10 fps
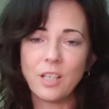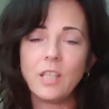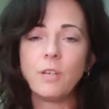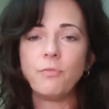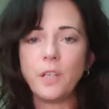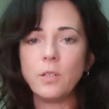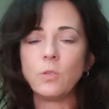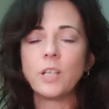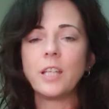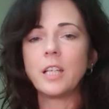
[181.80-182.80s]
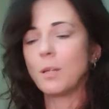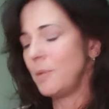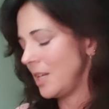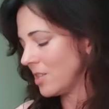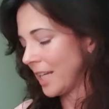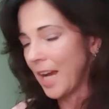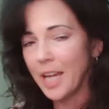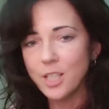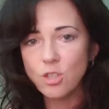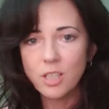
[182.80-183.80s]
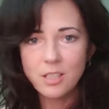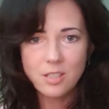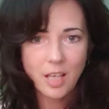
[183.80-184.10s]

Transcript: in the field, and it can be psychiatrists,